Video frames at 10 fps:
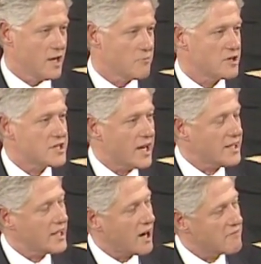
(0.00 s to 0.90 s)

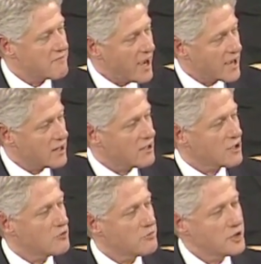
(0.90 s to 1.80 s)
protecting our vital
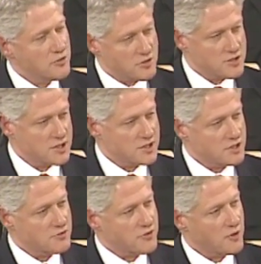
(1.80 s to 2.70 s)
computer
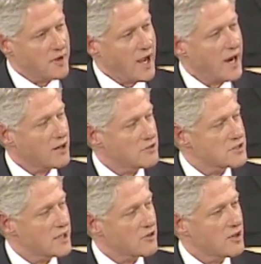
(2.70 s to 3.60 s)
systems from hackers
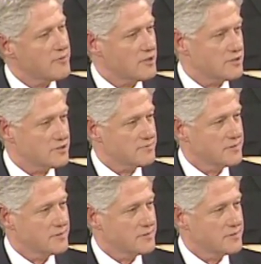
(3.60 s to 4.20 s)
and criminals,